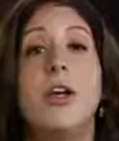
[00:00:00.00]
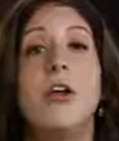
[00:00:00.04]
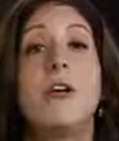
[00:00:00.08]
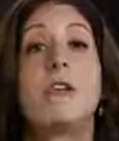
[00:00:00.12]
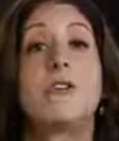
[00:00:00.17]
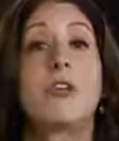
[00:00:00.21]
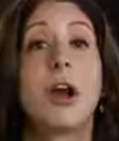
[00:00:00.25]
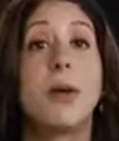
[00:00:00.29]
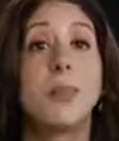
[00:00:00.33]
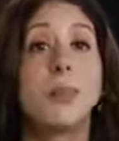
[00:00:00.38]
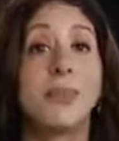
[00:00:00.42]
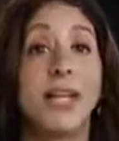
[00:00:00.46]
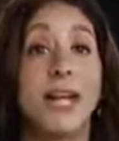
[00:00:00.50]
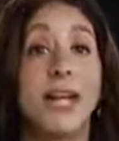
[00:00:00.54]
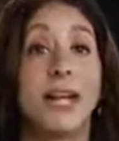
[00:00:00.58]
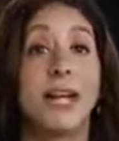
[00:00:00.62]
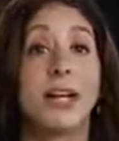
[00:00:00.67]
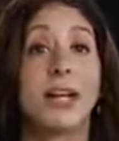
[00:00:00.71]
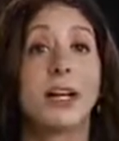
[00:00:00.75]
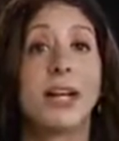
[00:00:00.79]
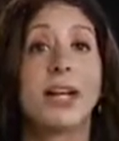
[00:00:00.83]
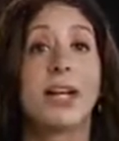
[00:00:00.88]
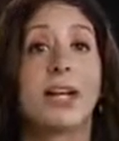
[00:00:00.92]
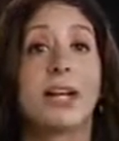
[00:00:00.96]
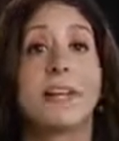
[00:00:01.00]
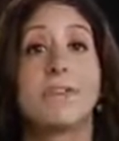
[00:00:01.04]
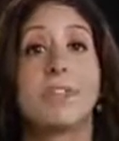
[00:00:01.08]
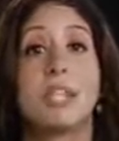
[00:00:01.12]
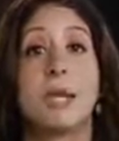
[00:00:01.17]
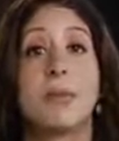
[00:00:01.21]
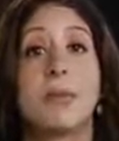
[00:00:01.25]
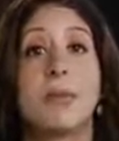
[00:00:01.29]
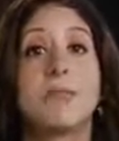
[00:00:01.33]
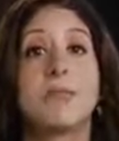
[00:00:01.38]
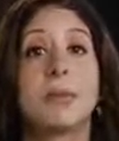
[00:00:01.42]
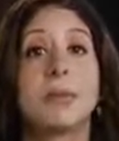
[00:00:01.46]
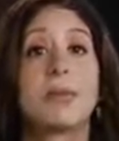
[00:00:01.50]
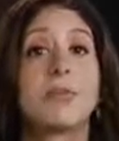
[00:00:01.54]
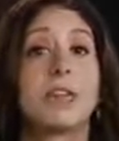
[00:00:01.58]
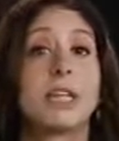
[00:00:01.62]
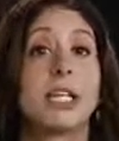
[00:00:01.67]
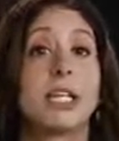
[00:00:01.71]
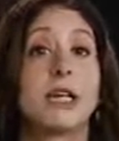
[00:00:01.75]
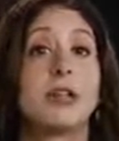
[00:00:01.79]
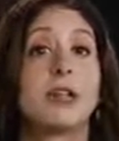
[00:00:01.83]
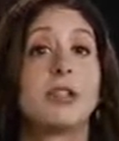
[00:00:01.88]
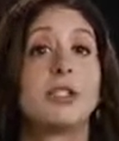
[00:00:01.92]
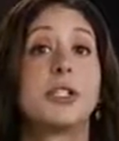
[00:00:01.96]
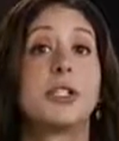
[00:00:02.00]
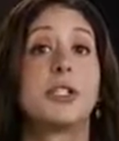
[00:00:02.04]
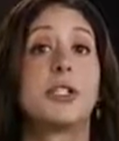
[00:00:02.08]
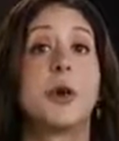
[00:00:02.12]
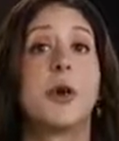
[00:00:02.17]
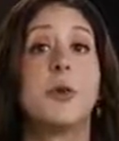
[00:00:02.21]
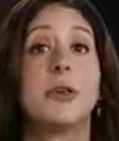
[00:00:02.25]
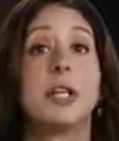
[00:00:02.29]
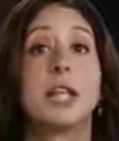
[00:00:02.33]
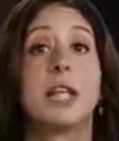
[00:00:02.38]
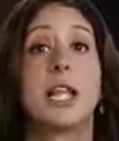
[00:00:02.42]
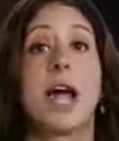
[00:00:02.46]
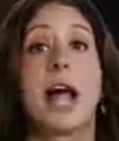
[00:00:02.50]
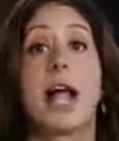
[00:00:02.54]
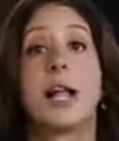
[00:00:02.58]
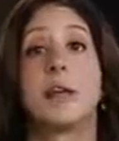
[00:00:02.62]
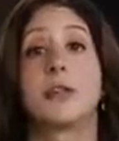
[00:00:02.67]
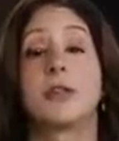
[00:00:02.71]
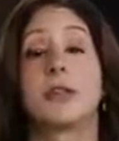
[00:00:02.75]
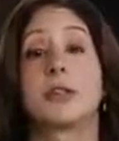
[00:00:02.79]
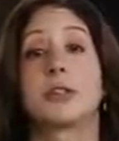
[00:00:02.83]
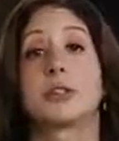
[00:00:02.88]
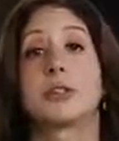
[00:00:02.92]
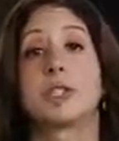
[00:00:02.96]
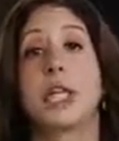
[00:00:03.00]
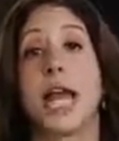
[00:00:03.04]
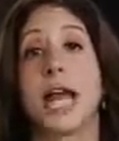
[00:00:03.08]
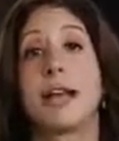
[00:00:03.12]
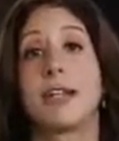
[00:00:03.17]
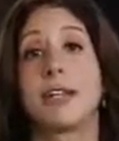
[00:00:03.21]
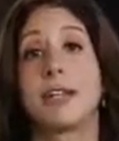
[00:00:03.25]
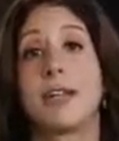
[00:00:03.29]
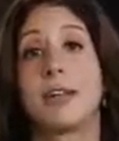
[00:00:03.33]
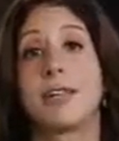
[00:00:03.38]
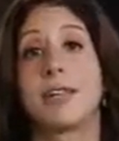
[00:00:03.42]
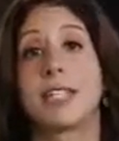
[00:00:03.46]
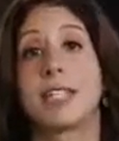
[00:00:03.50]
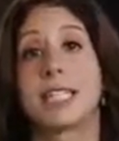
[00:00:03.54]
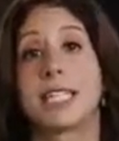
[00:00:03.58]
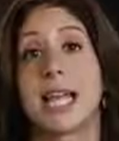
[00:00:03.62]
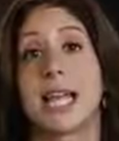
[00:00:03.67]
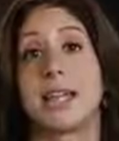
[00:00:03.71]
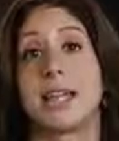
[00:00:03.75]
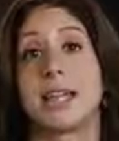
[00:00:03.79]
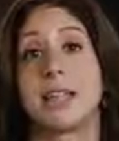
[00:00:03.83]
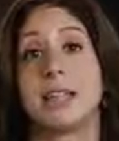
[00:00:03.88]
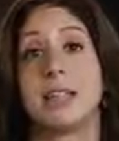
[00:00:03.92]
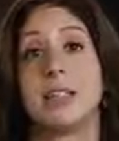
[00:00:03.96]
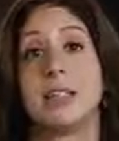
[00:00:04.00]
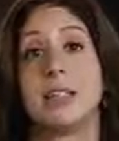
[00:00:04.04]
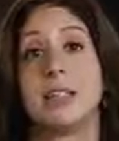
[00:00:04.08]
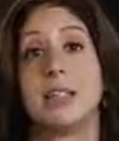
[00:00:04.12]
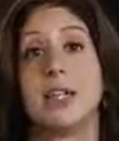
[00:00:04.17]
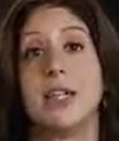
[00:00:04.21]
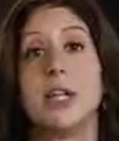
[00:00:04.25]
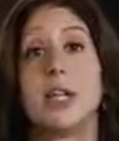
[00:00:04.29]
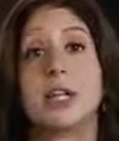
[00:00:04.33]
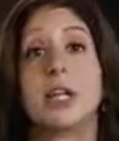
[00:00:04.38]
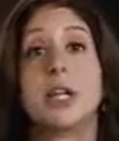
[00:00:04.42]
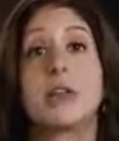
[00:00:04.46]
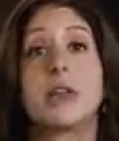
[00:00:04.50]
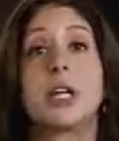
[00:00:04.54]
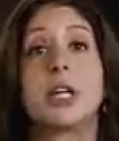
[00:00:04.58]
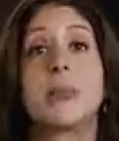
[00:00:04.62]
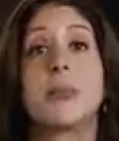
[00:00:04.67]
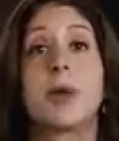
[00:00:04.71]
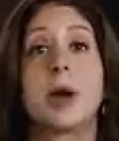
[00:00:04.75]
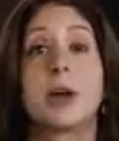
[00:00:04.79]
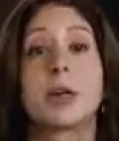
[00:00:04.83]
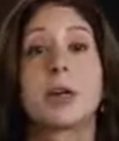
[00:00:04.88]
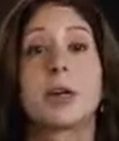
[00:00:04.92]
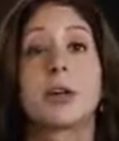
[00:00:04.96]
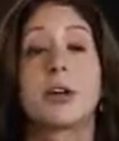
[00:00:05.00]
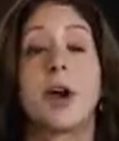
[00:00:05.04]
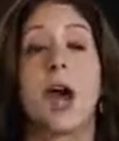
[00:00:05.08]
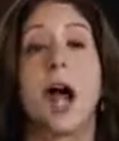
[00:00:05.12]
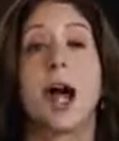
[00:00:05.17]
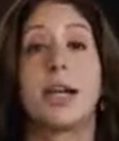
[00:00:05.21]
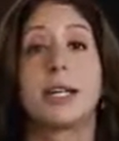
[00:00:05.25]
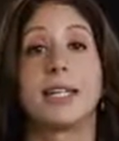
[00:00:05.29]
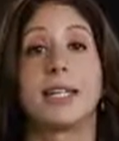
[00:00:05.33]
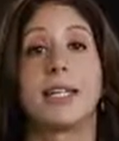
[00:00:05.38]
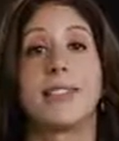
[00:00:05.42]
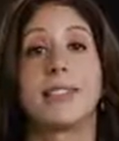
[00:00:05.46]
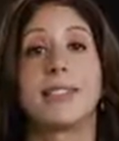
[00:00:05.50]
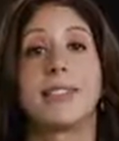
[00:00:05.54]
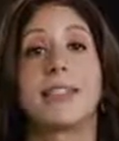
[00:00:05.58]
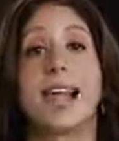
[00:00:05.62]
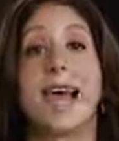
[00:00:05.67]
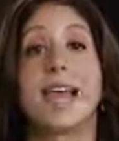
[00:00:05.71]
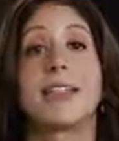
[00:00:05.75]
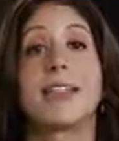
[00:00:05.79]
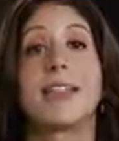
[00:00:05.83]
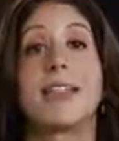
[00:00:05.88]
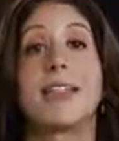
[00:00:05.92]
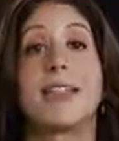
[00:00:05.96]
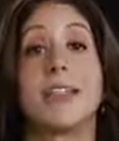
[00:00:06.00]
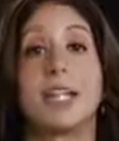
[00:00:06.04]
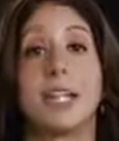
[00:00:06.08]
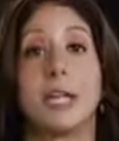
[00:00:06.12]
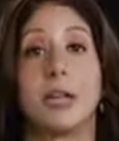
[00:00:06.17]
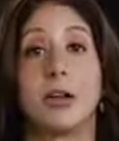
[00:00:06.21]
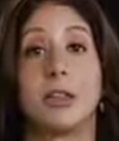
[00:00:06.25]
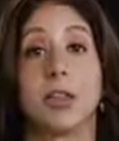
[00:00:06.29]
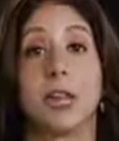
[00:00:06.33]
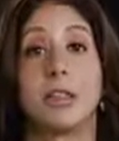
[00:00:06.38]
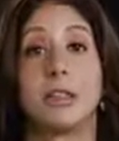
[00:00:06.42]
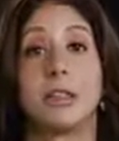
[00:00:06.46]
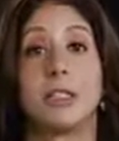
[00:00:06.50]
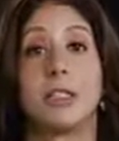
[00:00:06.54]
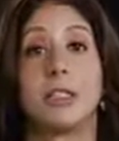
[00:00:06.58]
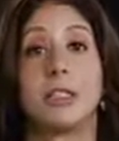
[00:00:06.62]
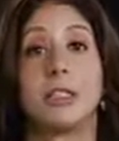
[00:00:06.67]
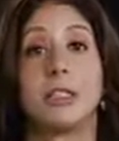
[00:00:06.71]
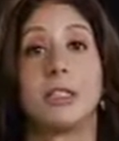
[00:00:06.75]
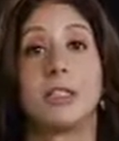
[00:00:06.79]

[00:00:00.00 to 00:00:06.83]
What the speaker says: From there, if some of your videos don't align with your channel level setting, you can mark your audience at the video level.